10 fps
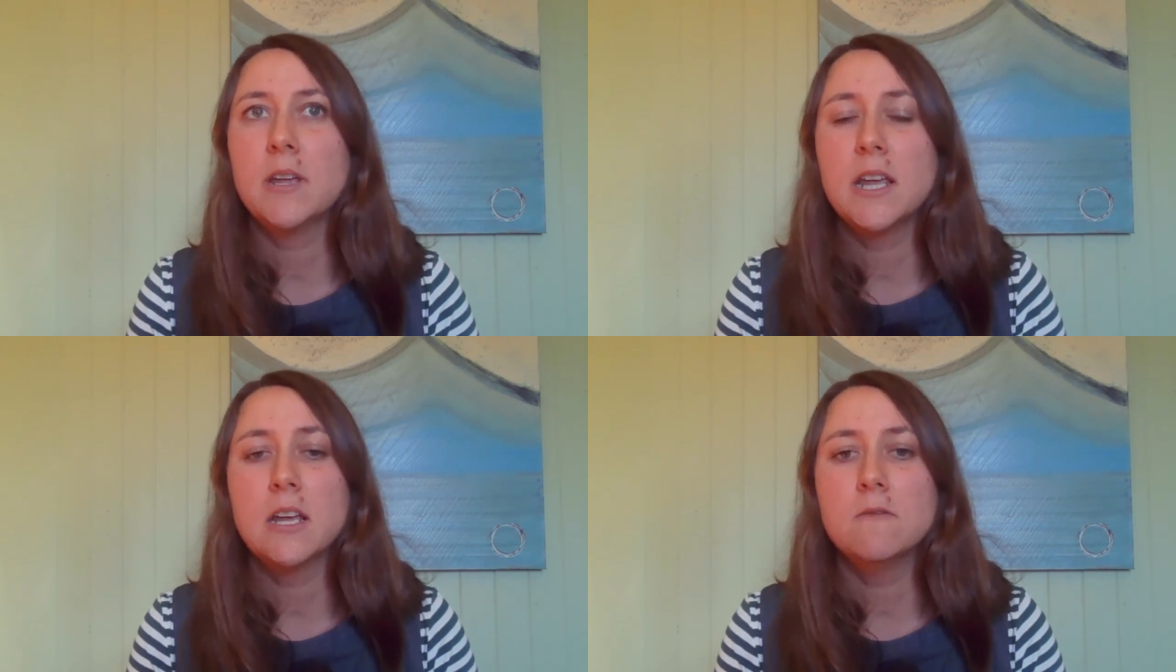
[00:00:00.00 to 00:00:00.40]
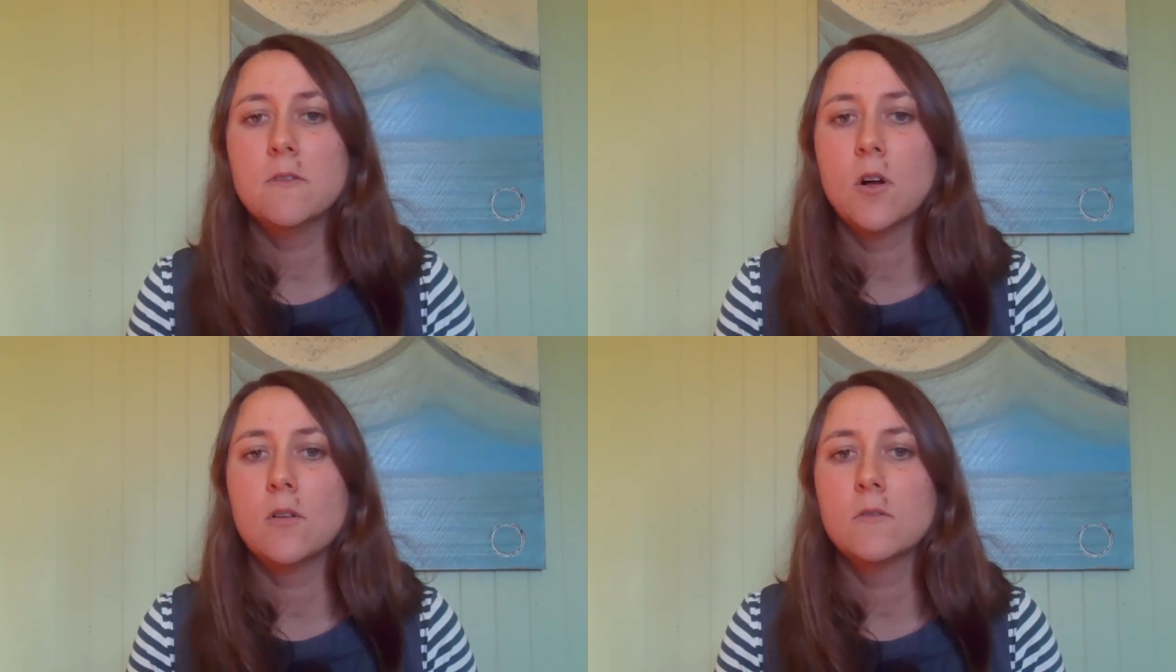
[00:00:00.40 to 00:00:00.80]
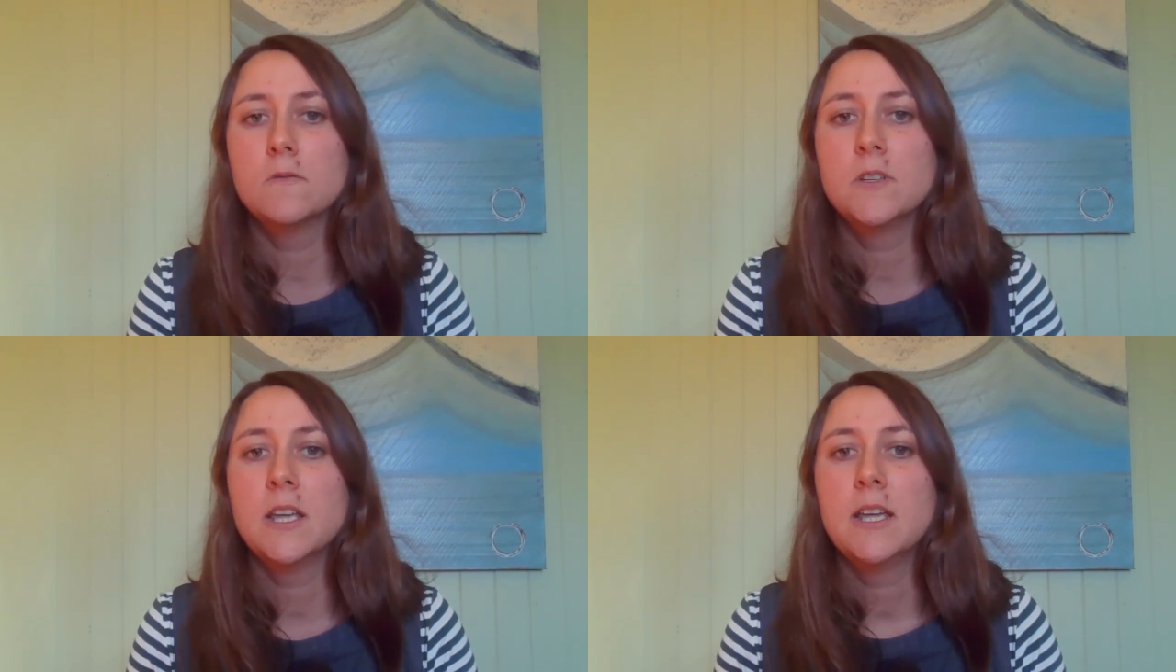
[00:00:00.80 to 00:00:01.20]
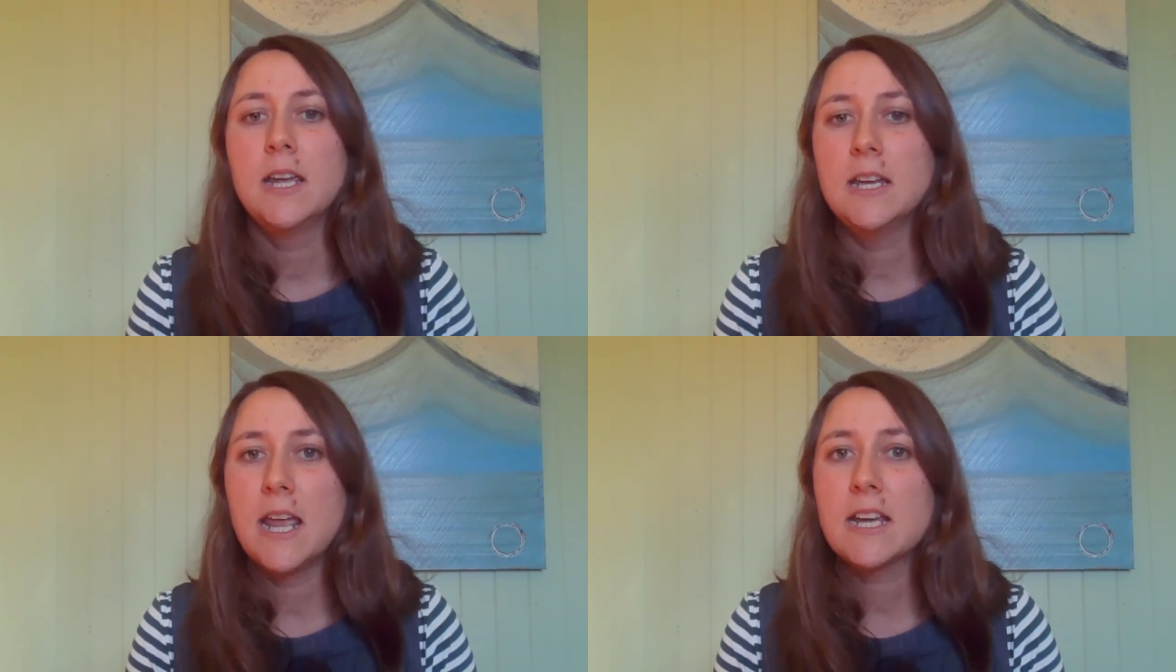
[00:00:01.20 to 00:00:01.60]
being involved
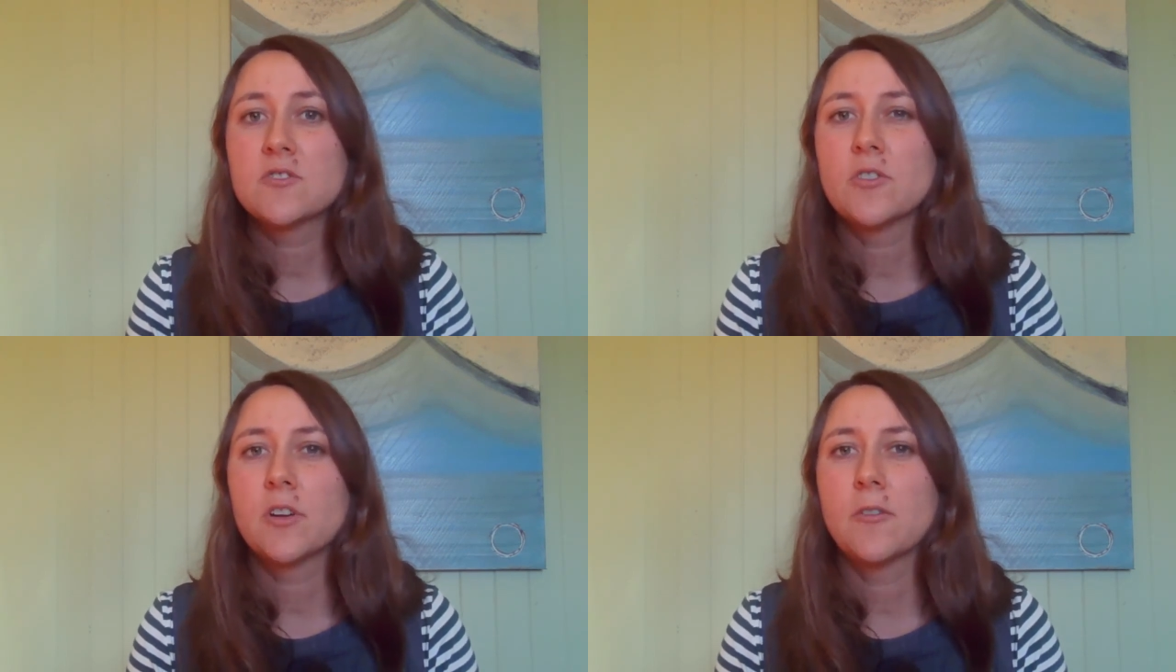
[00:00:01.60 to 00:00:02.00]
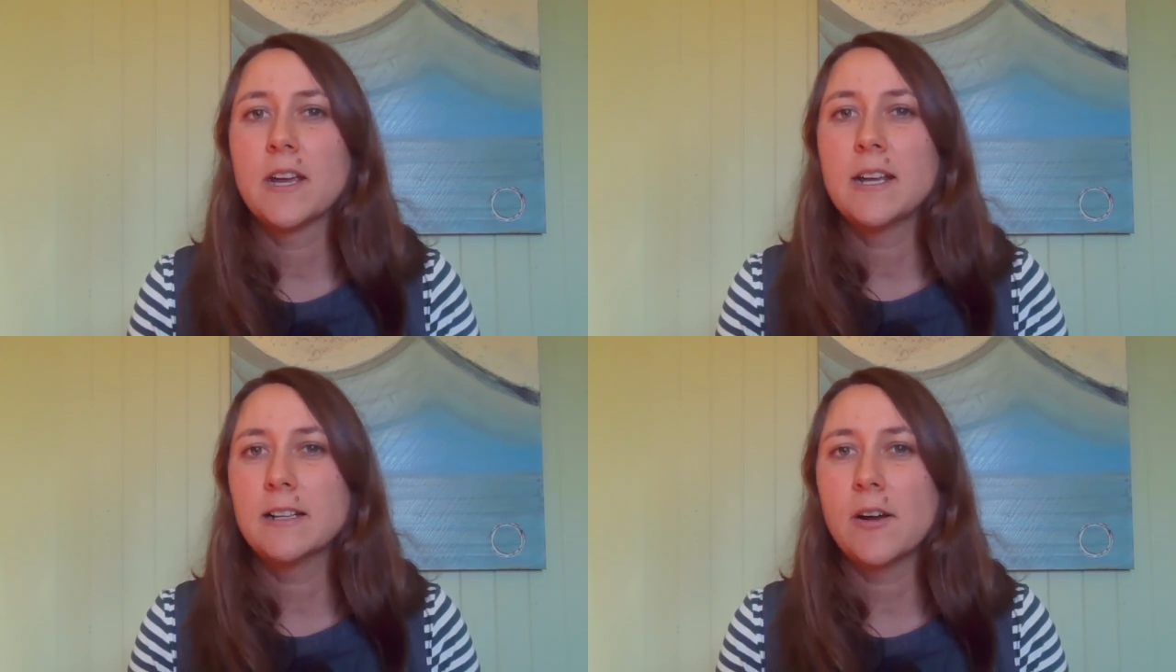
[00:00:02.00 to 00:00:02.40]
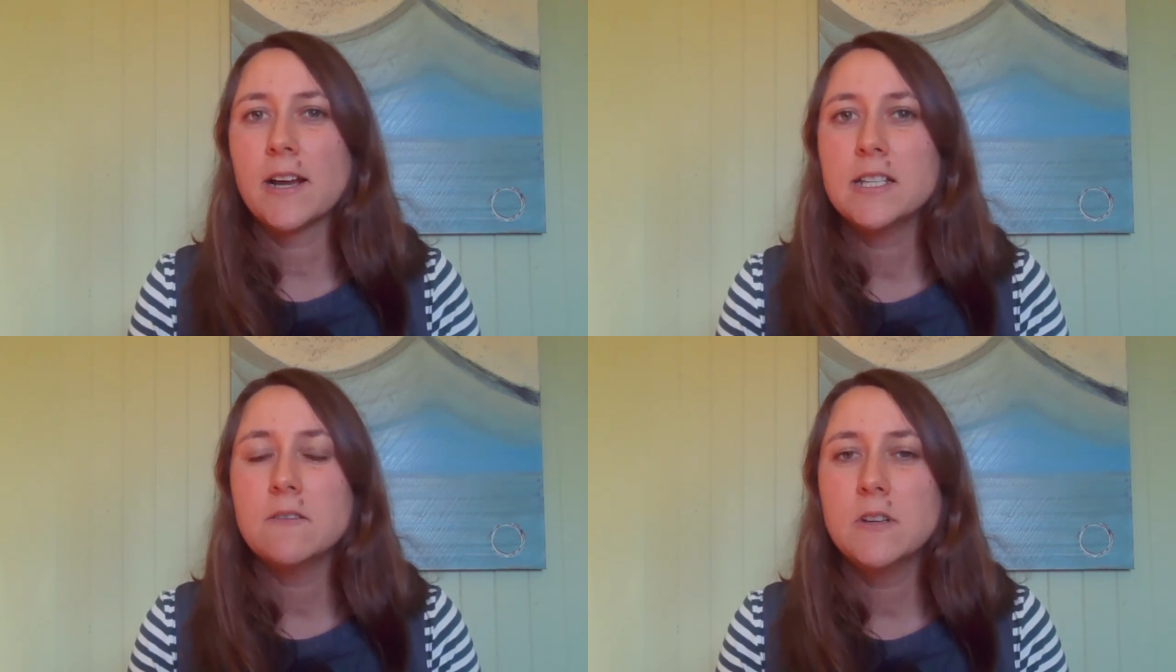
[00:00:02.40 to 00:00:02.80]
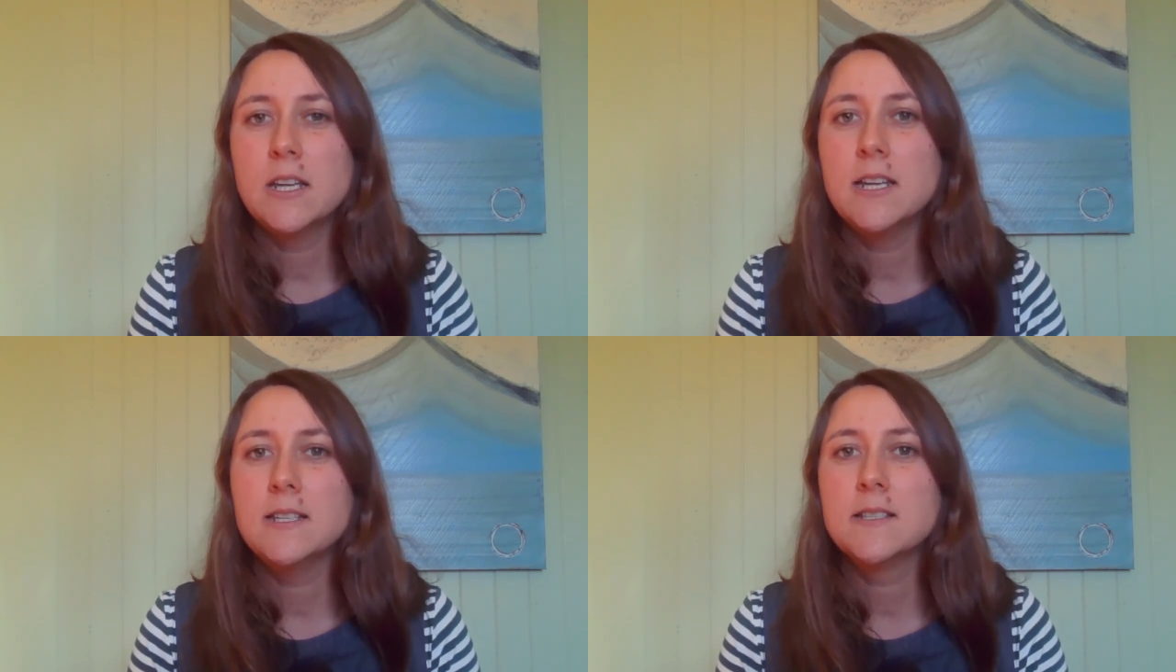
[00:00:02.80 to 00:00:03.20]
in extracurricular
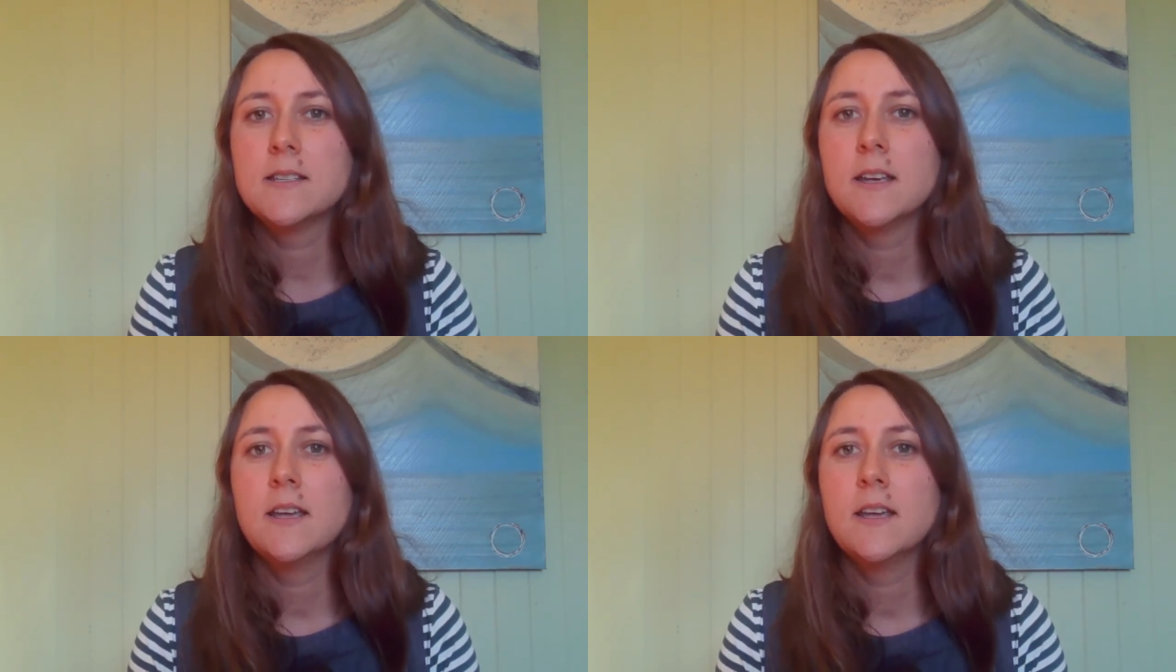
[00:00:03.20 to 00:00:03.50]
activities,